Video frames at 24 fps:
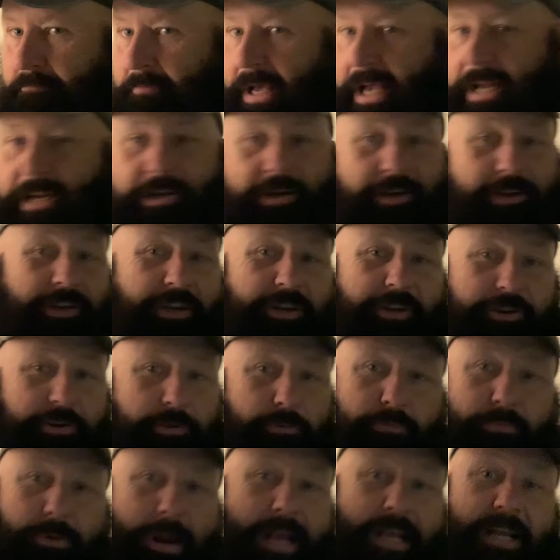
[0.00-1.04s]
And you, you
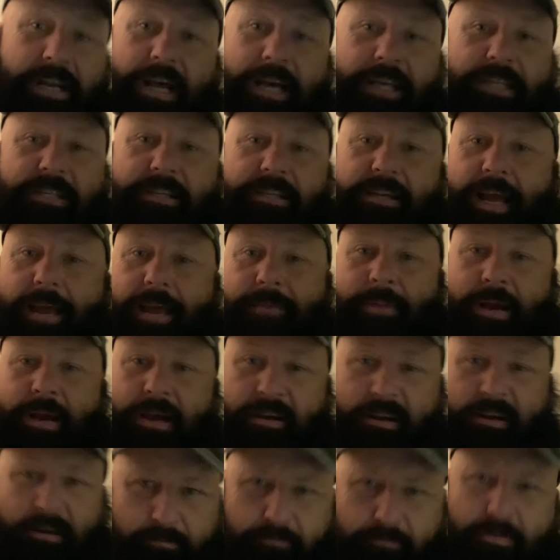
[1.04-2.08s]
recognize the name?
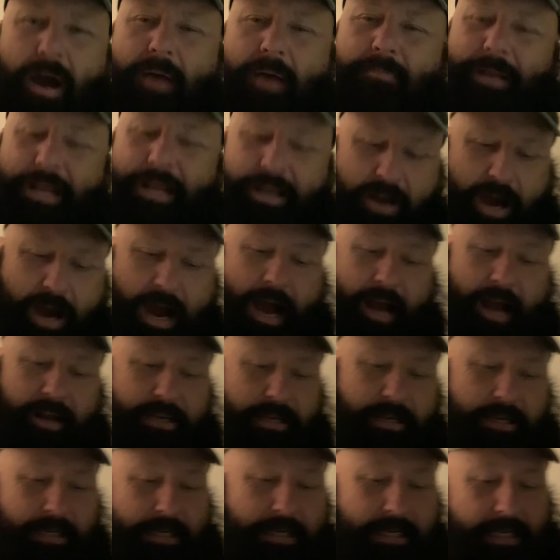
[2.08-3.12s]
Probably not.